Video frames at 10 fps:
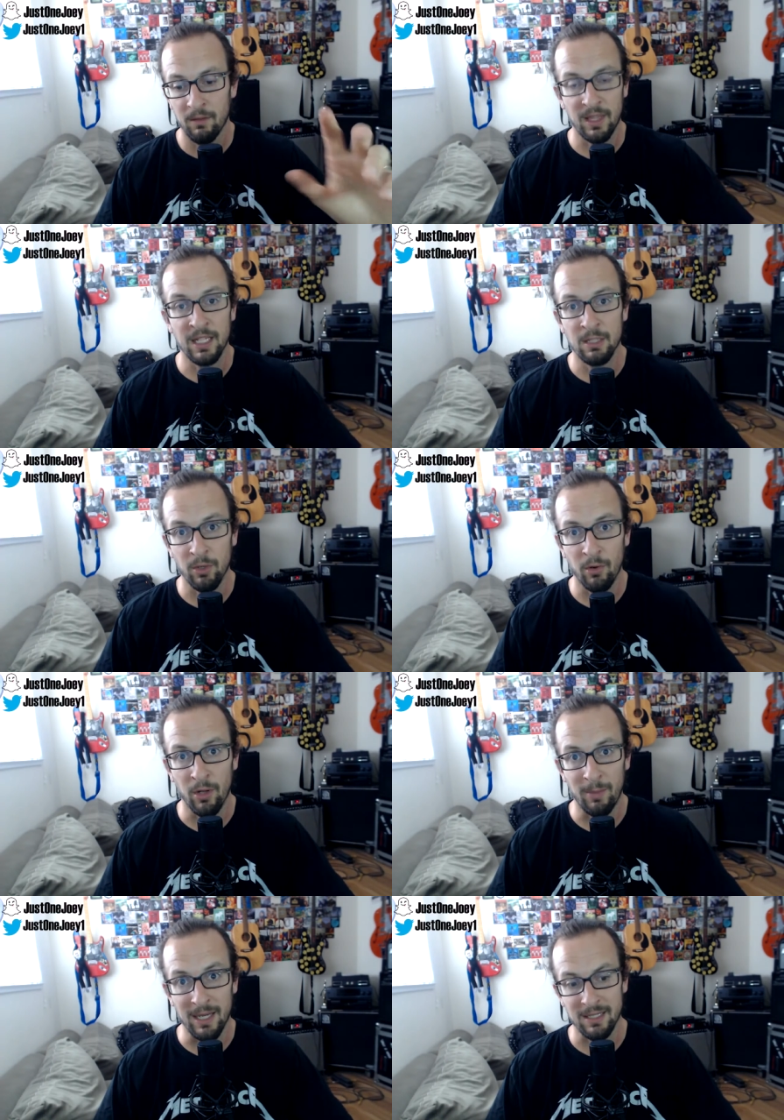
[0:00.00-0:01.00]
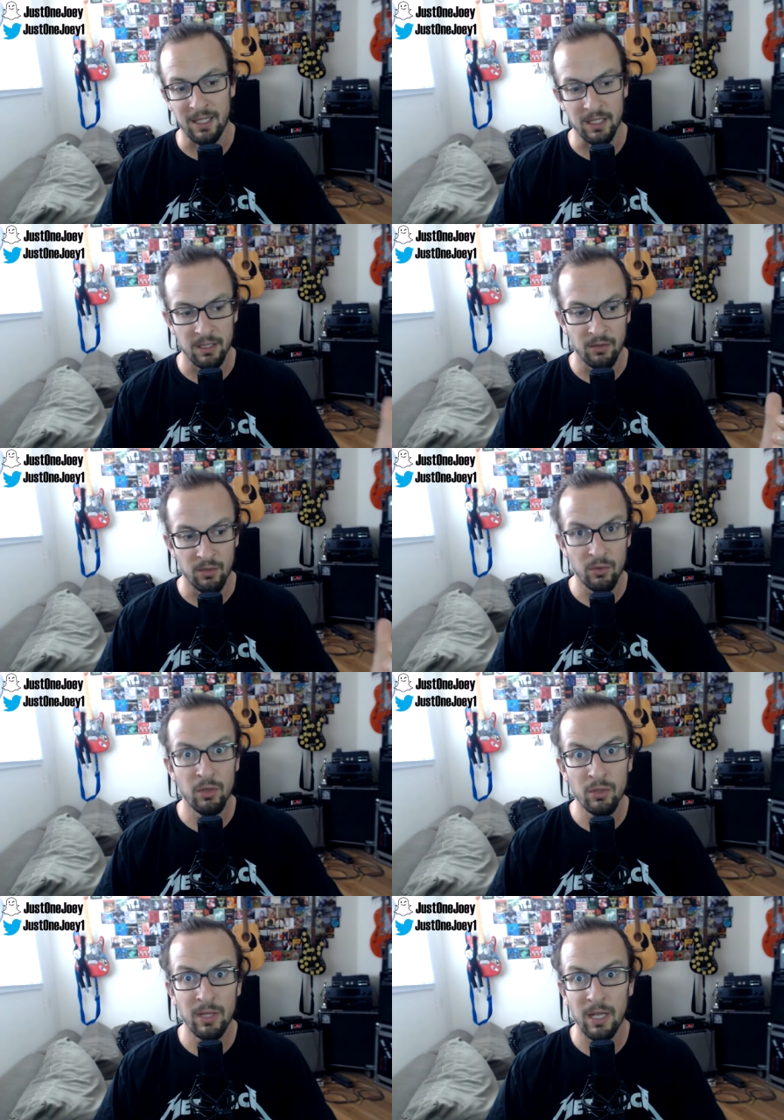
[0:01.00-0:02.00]
things that were going on backstage. You
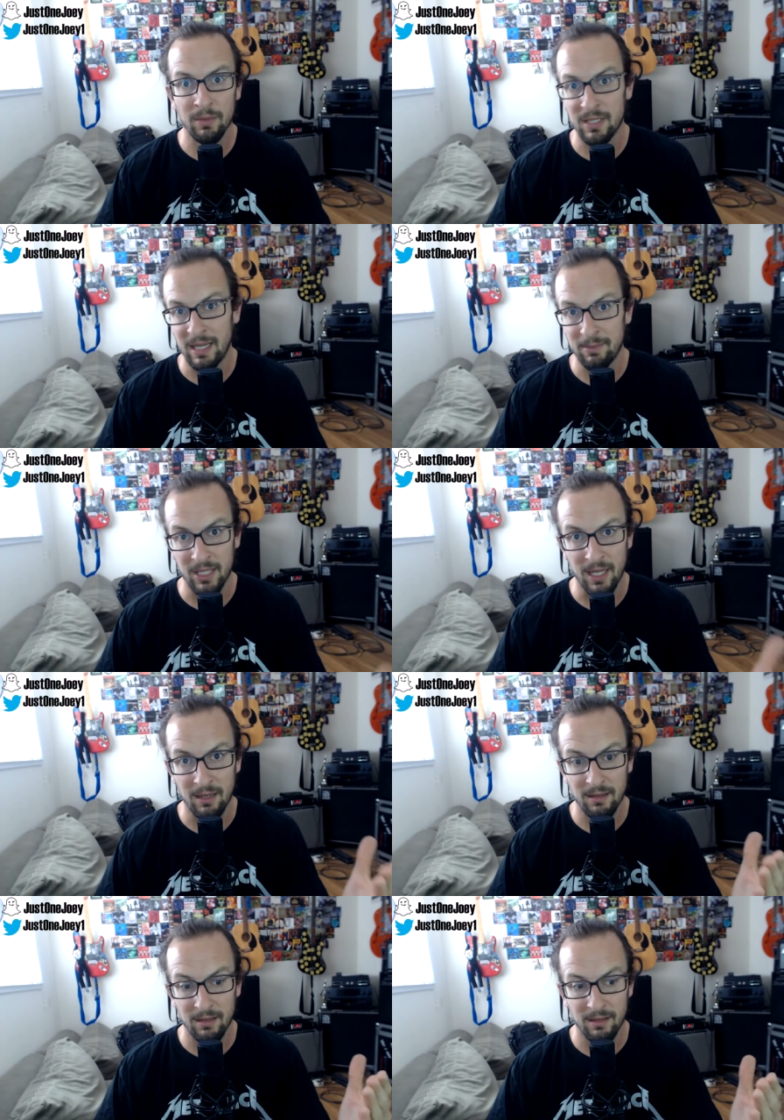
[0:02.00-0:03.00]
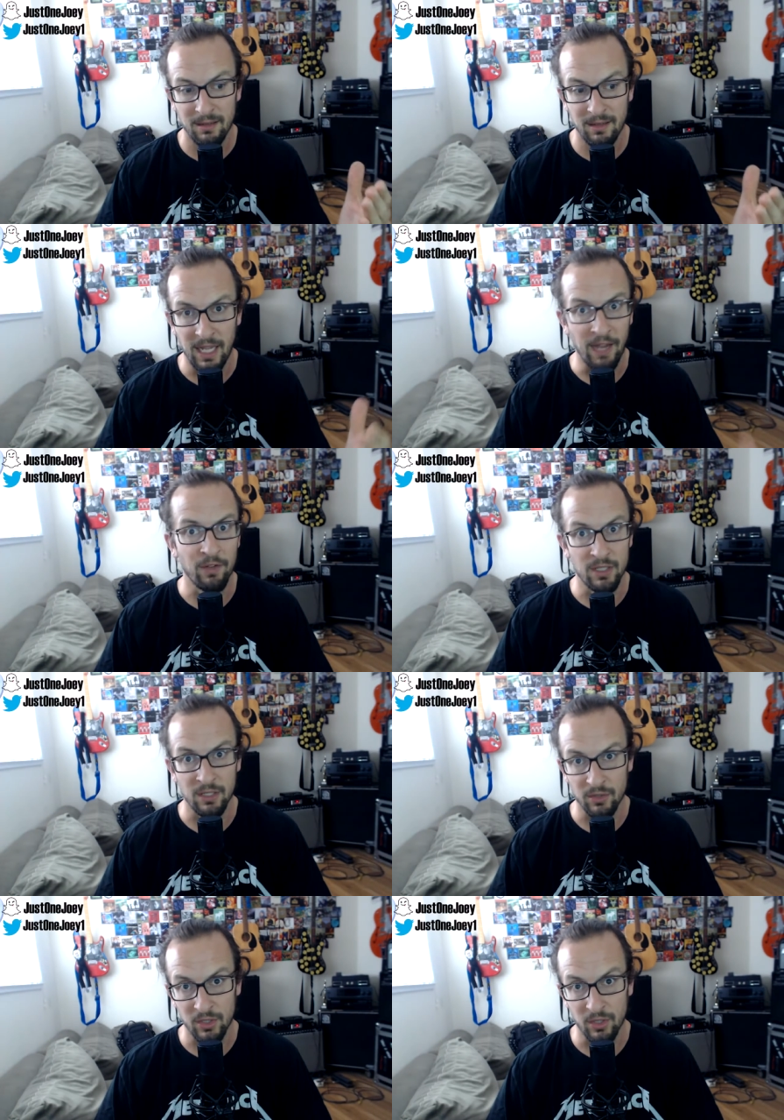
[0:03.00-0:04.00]
can do that with Snapchat every
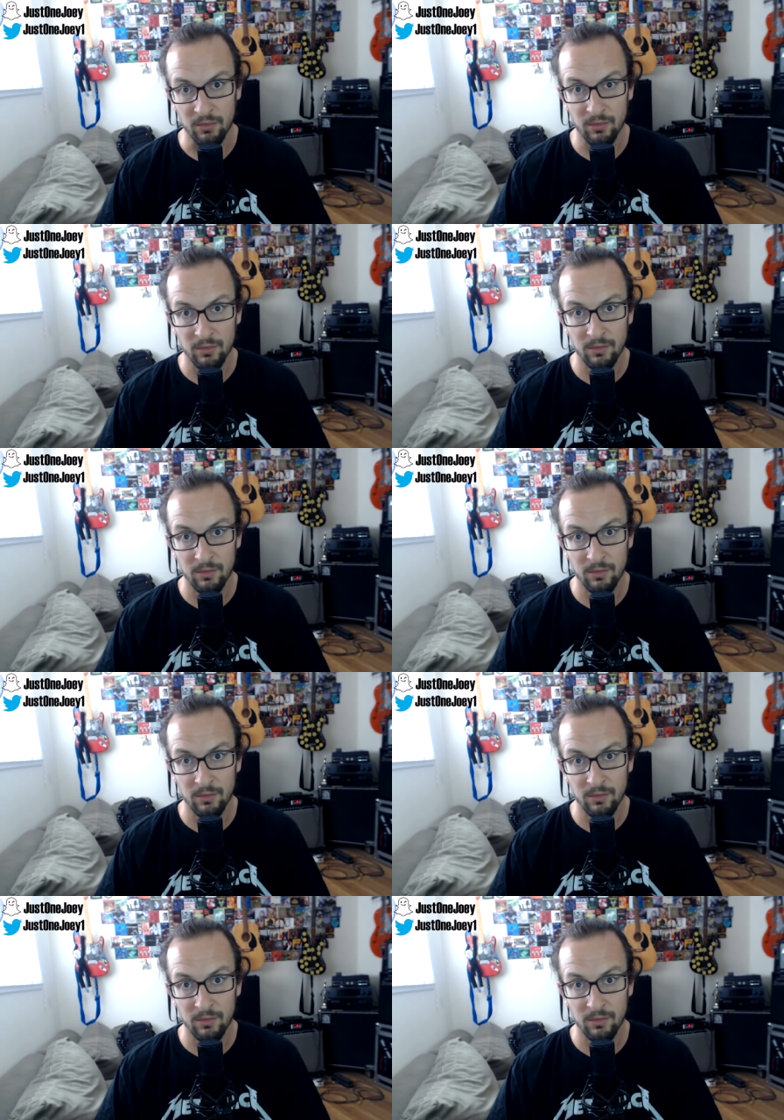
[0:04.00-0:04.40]
single show.